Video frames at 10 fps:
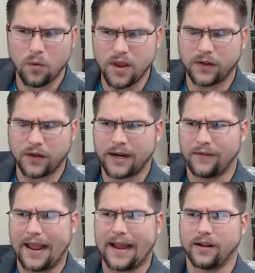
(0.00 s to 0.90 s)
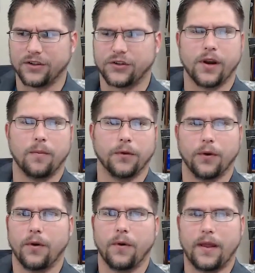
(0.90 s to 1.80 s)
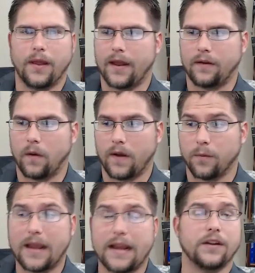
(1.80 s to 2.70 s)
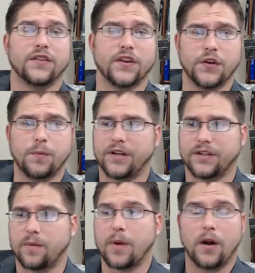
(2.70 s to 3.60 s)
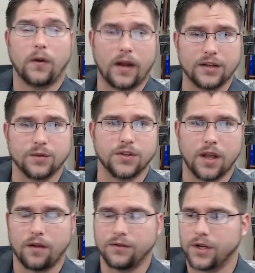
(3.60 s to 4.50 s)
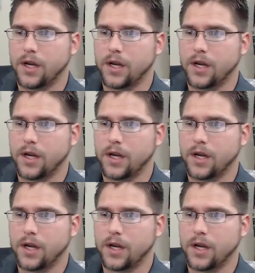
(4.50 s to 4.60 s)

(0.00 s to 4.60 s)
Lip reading: we have a lot of analysts who come through and that don't ever make a decision because they paralyze themselves.